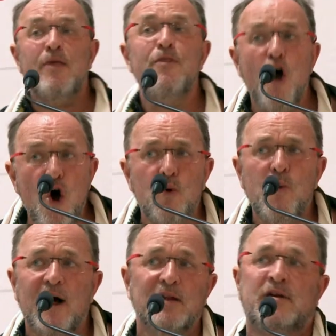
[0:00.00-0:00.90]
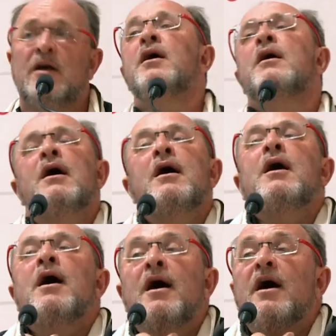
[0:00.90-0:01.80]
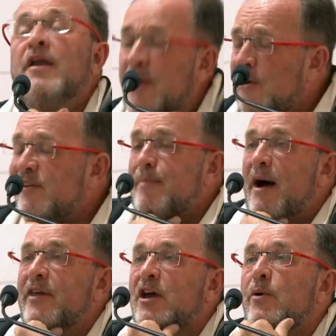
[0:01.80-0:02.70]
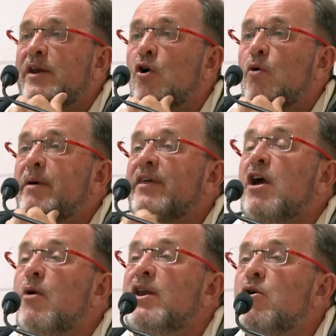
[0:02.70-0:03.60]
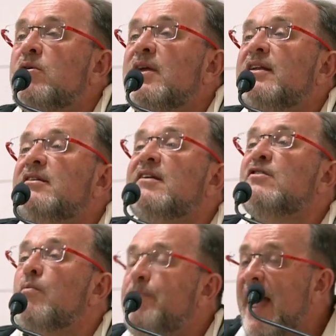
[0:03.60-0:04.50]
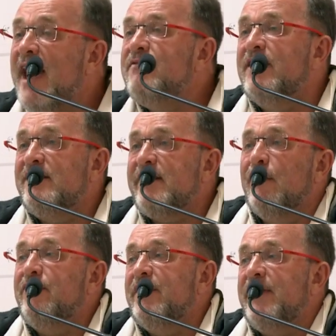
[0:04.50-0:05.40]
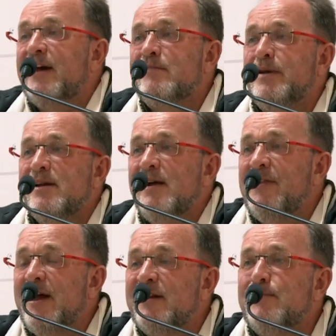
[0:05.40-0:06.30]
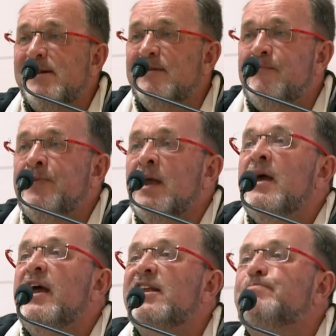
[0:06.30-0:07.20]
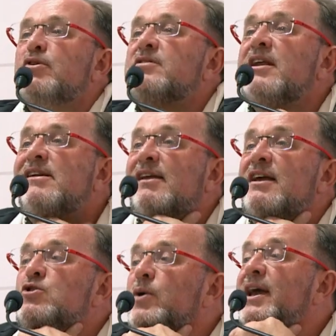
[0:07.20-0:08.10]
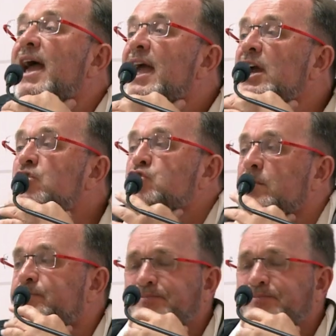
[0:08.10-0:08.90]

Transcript: The whole world knows about the Koh-i-Noor. But the Koh-i-Noor does not behave itself at the exhibition. It's put initially into a cage